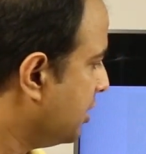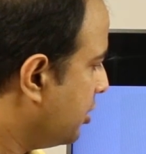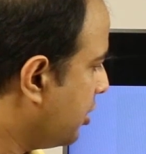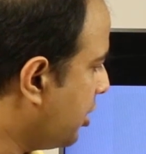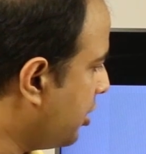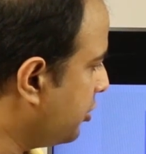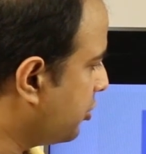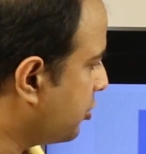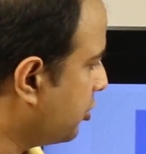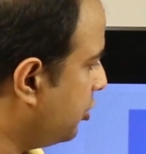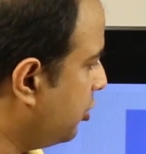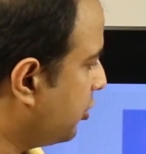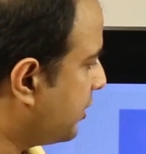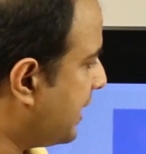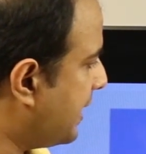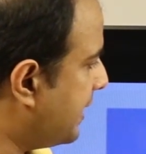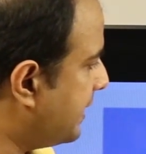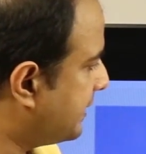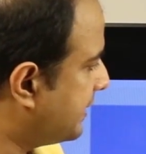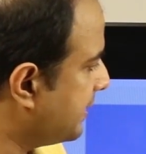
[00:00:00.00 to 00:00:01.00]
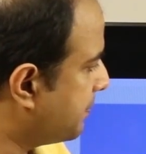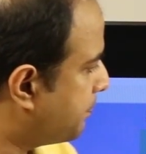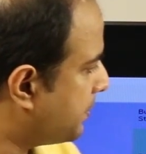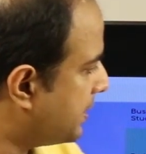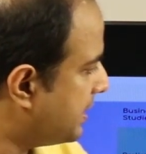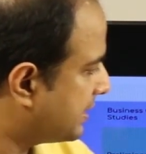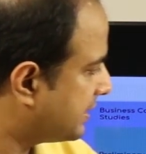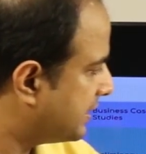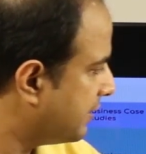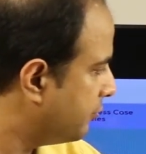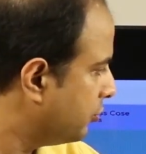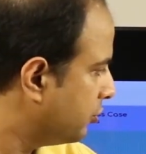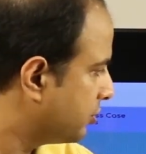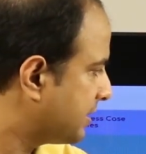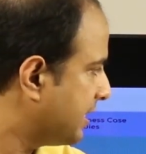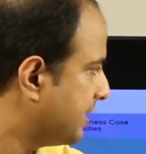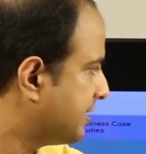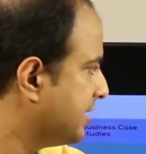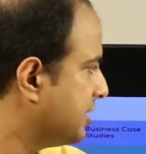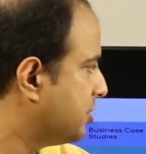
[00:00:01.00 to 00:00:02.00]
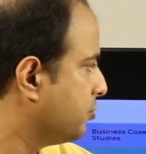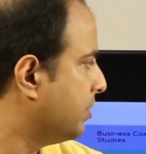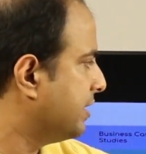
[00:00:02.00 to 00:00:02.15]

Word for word: Or you could look at predictive use cases